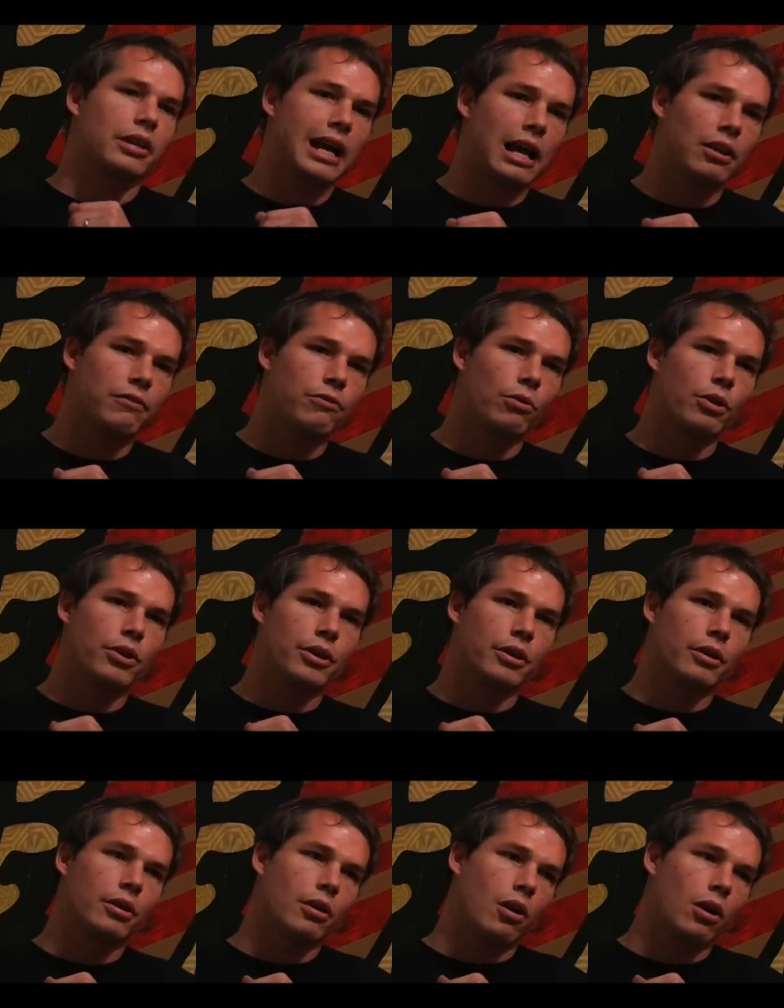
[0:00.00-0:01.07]

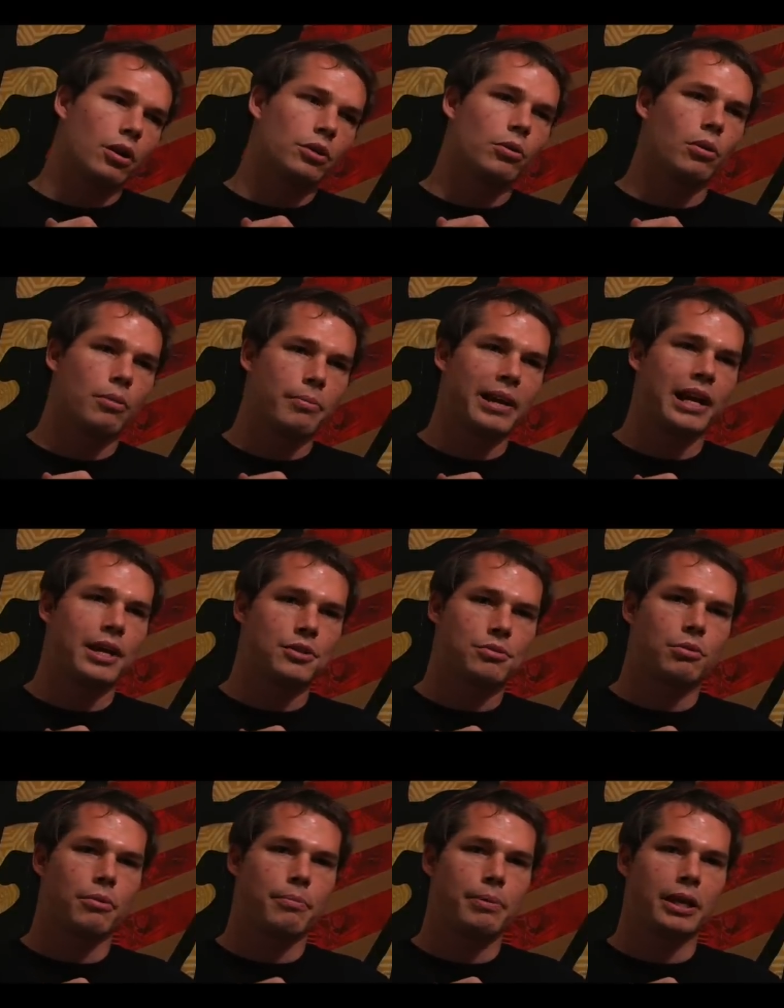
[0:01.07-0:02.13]
California hardcore bands
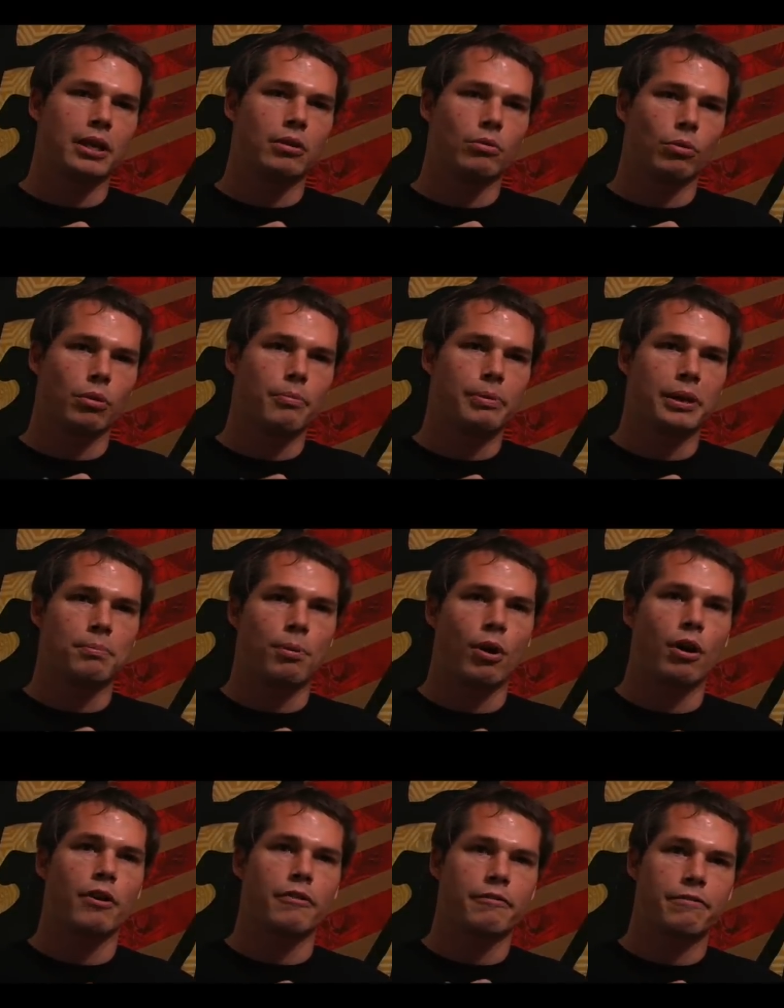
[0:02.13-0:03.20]
were a big
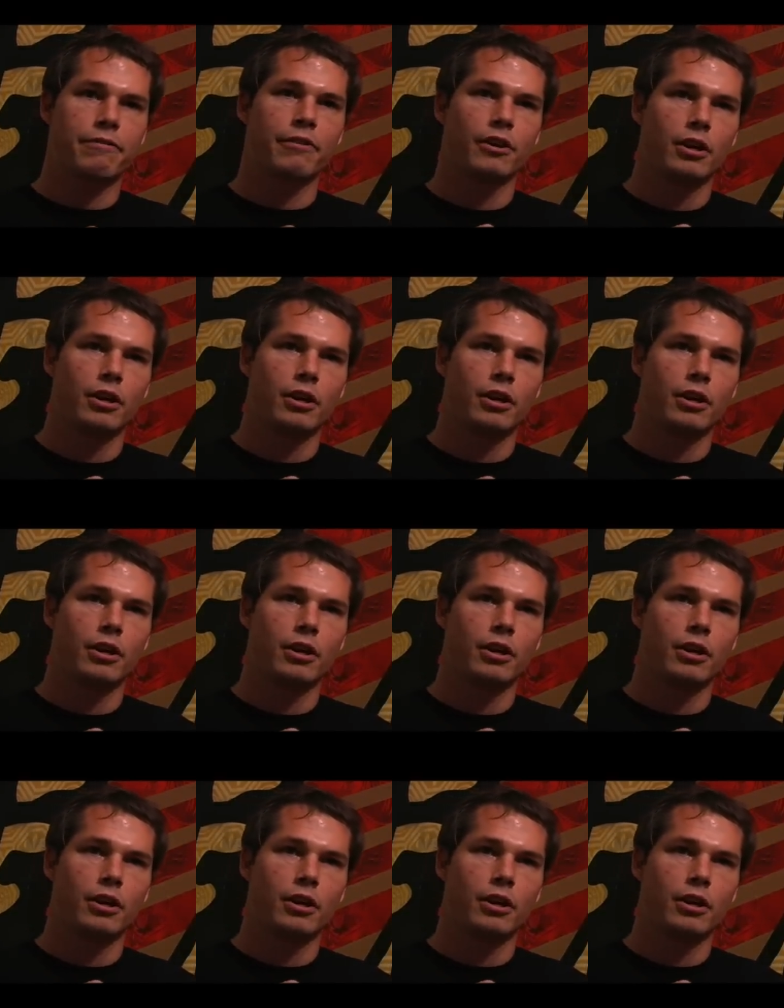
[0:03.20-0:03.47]
part of